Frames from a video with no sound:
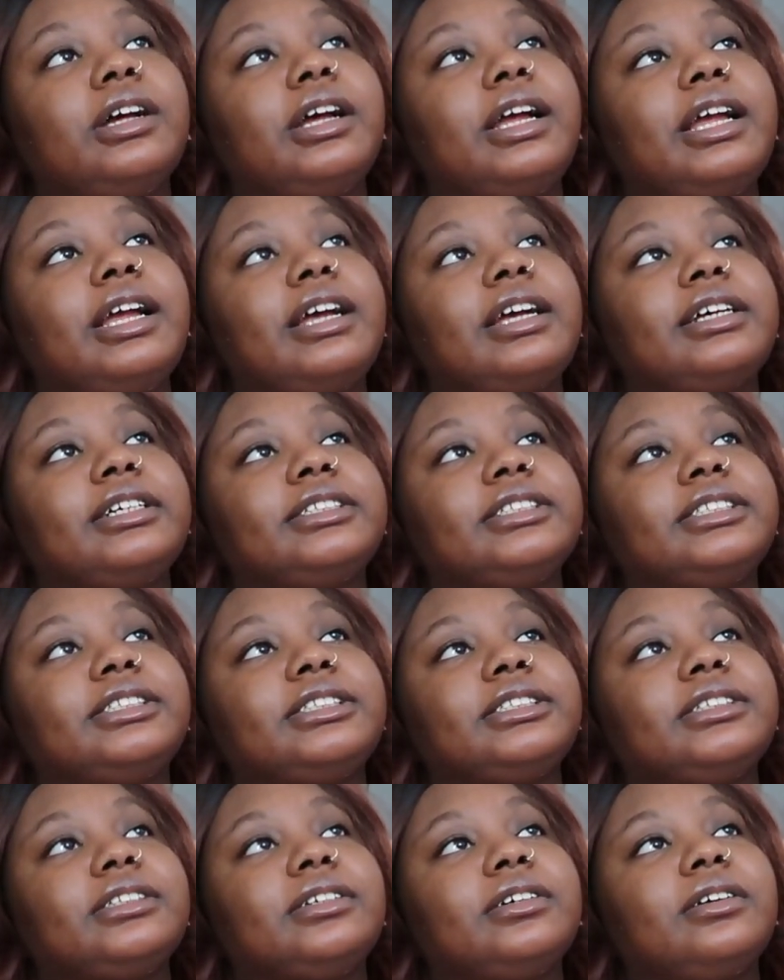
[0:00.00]
And
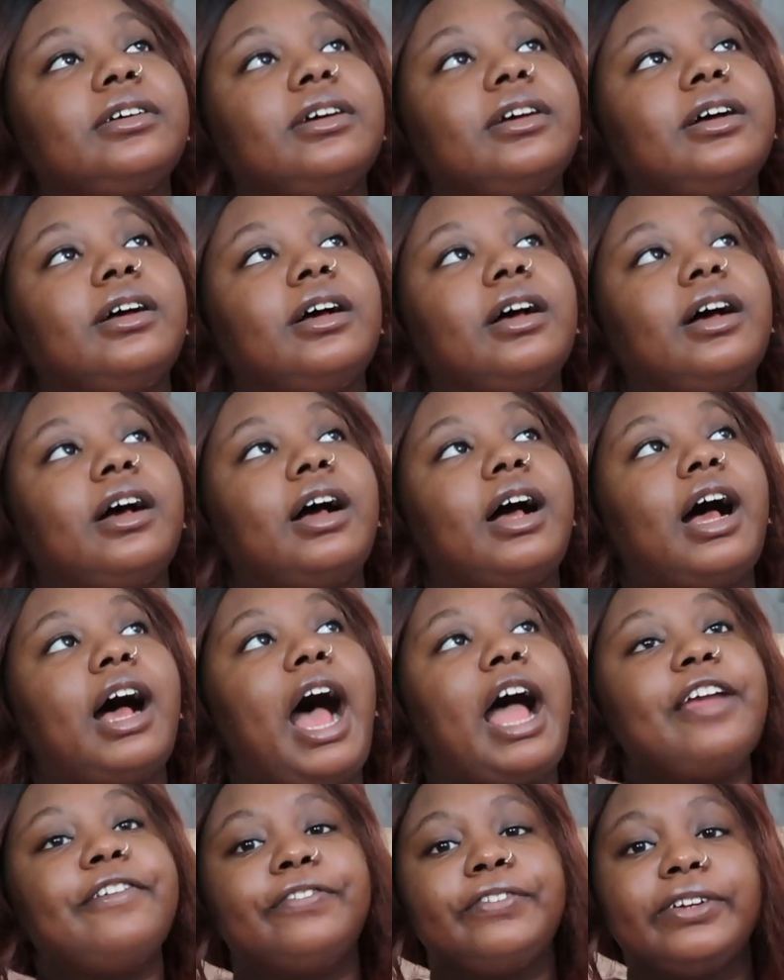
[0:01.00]

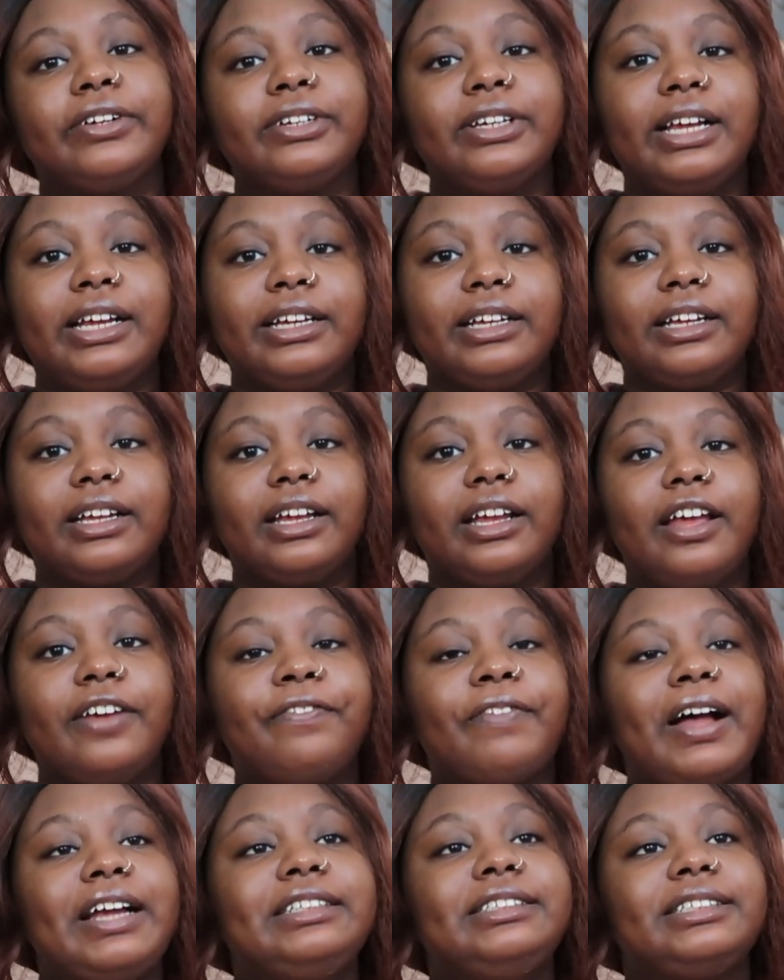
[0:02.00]
I feel like
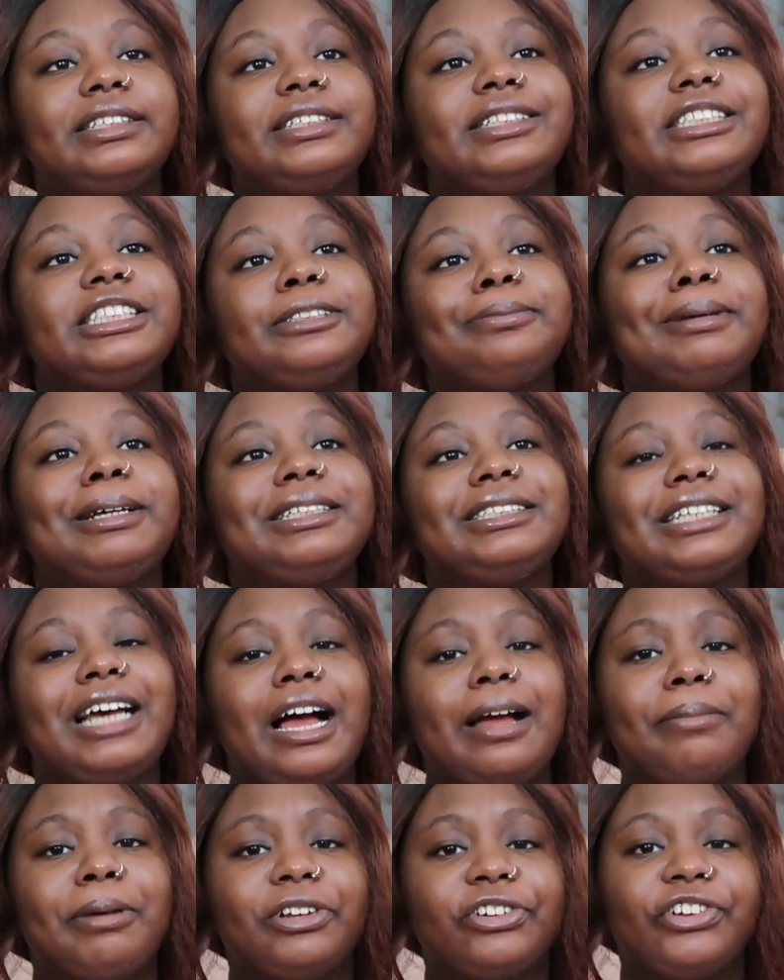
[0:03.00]
if I didn't spend
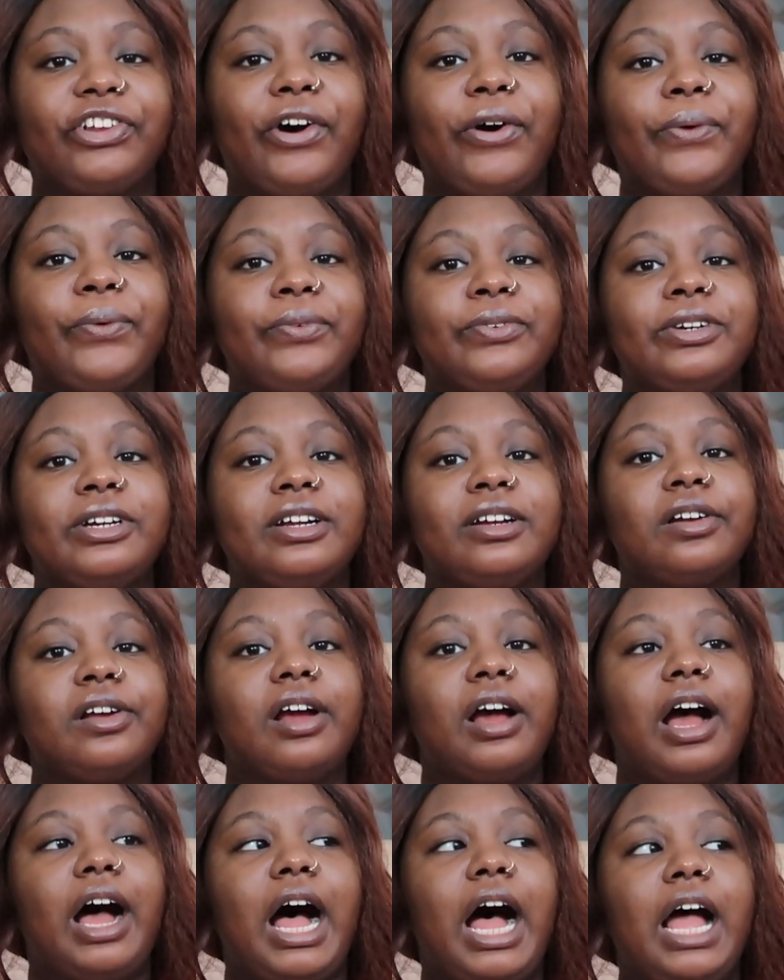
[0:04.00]
time alone,
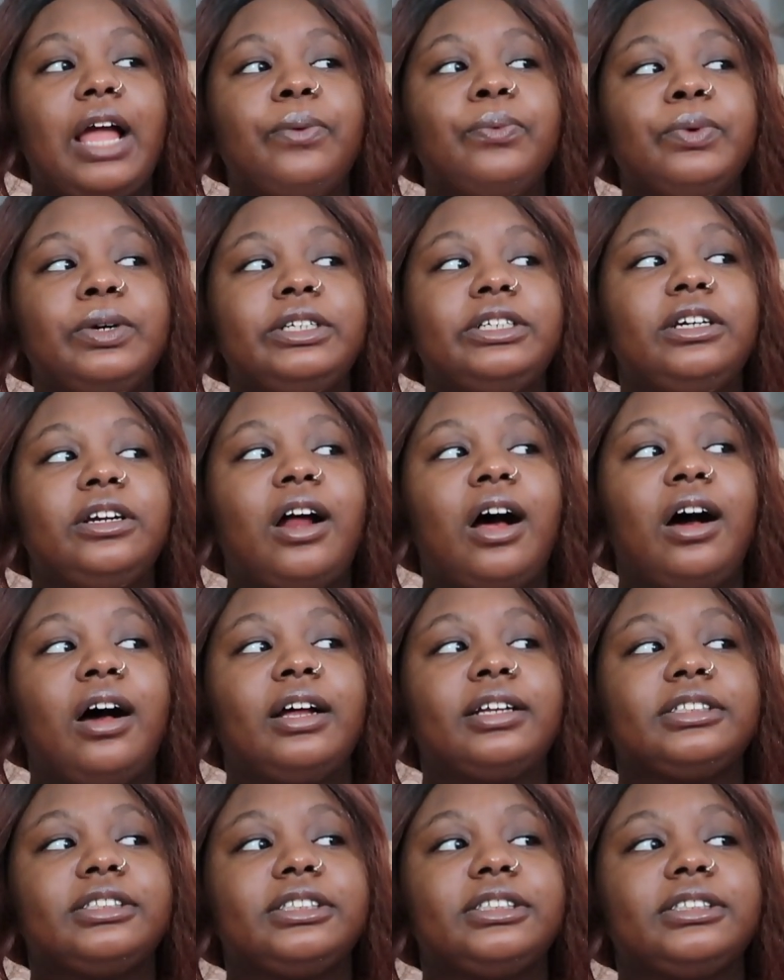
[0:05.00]
I would
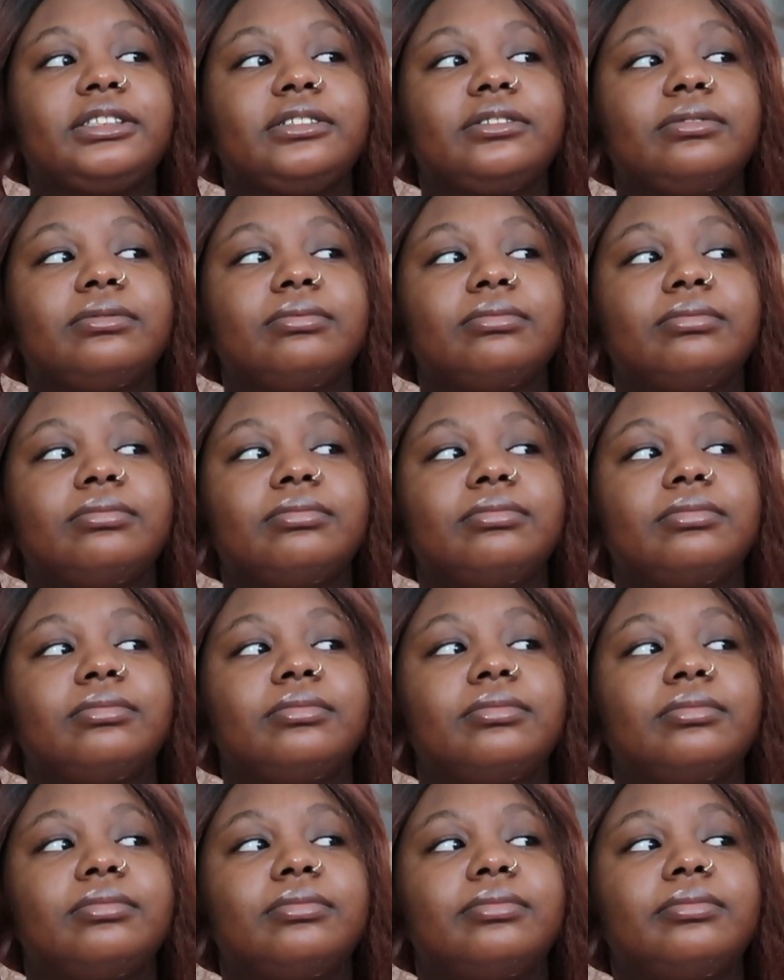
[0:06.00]
not
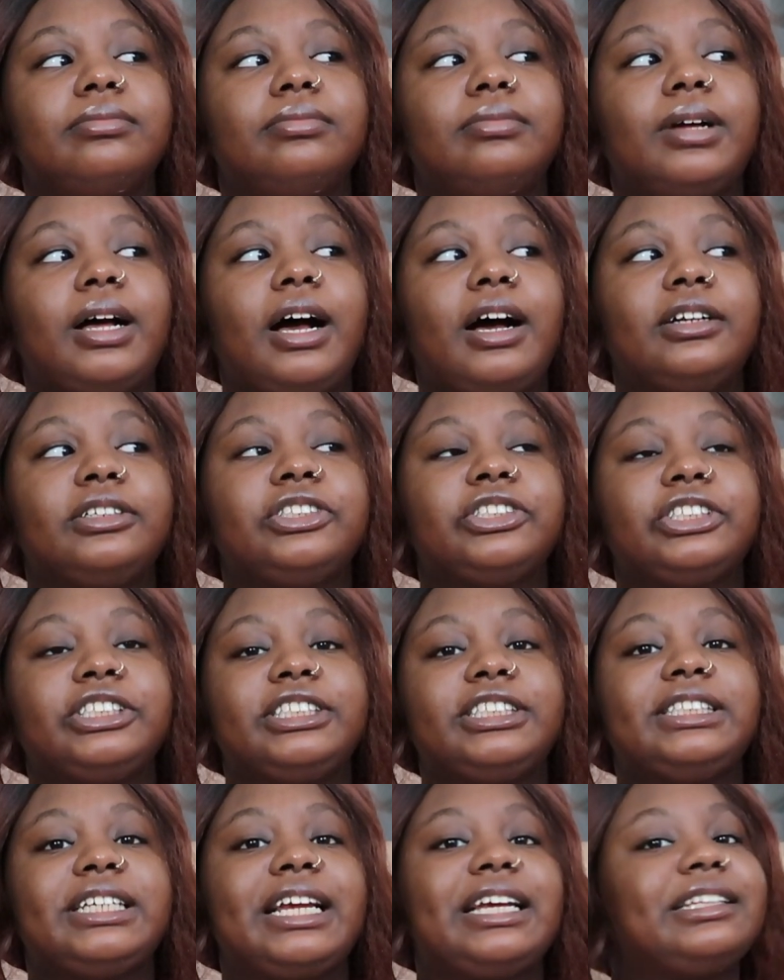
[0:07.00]

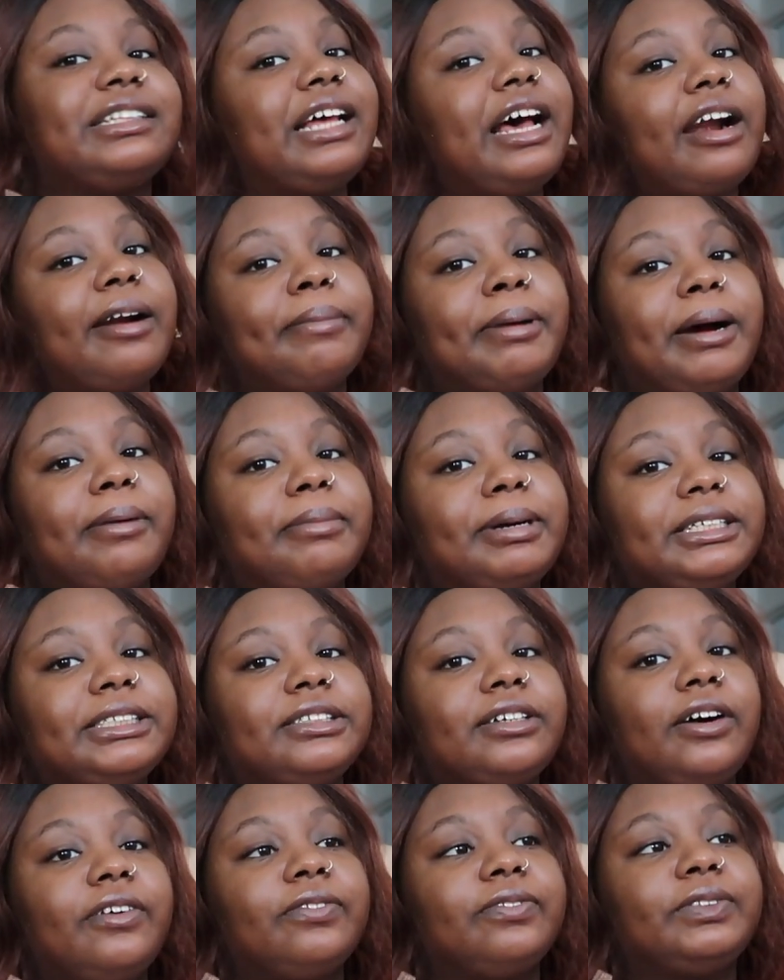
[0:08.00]
understand that about
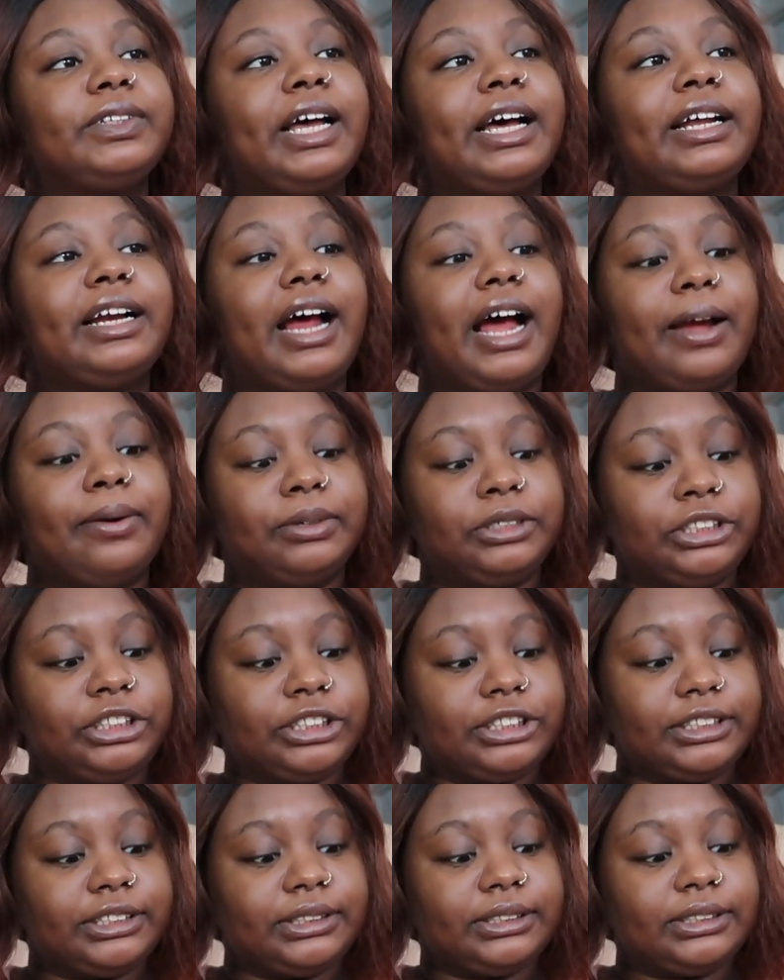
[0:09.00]
myself, that I would
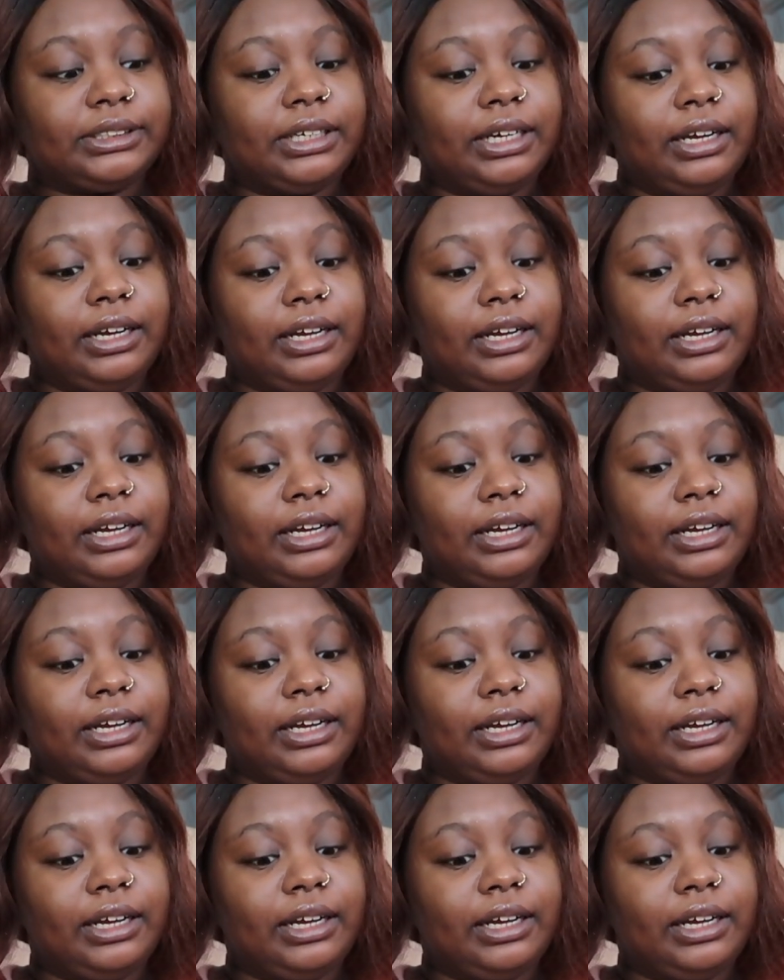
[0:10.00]
just